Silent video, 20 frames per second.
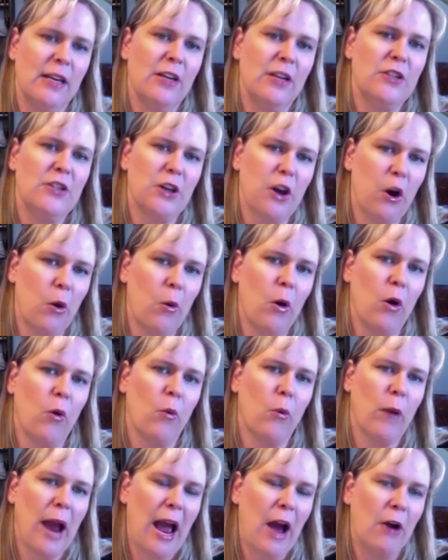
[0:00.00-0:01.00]
to go
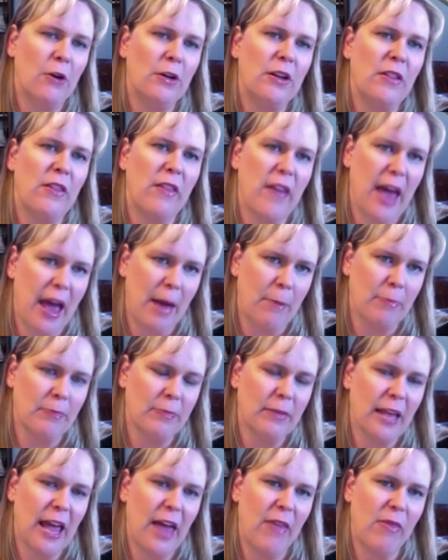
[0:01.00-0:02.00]
around them
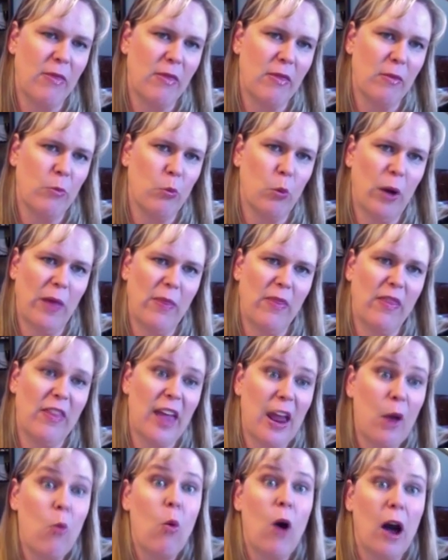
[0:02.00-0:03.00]
and what
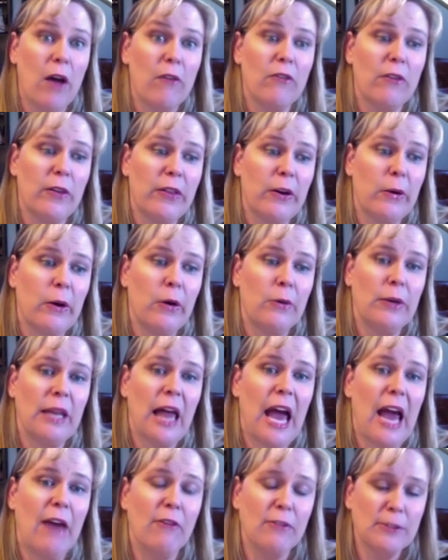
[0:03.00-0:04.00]
they want for their own
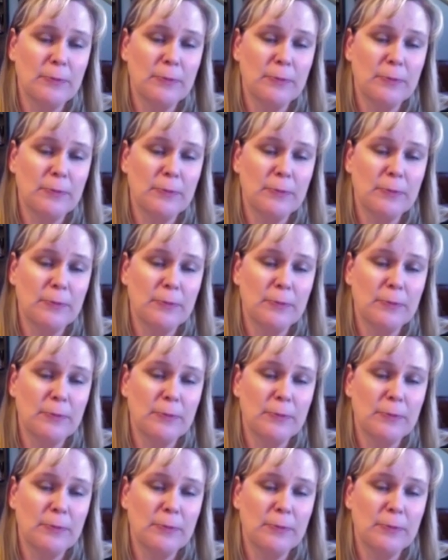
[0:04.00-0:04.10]
life.